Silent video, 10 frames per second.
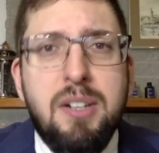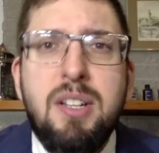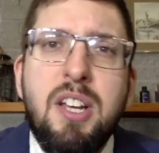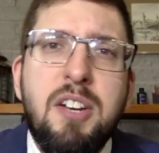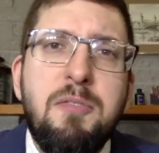A
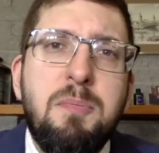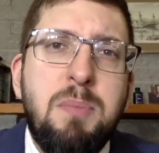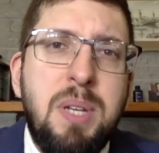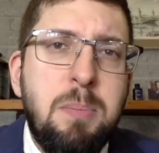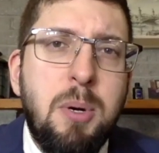lot of
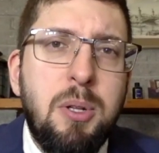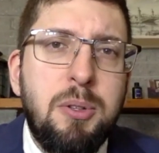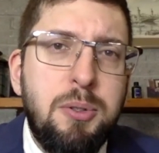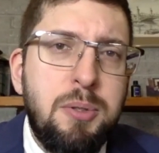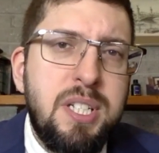people
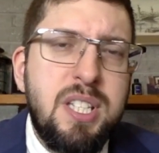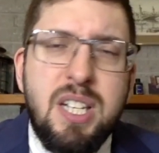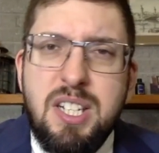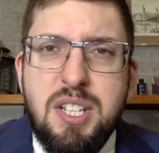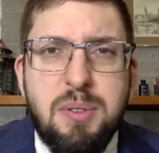do this, not
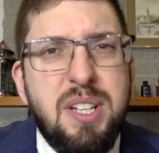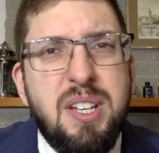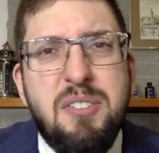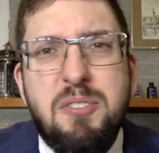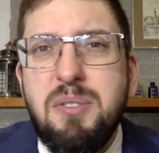necessarily in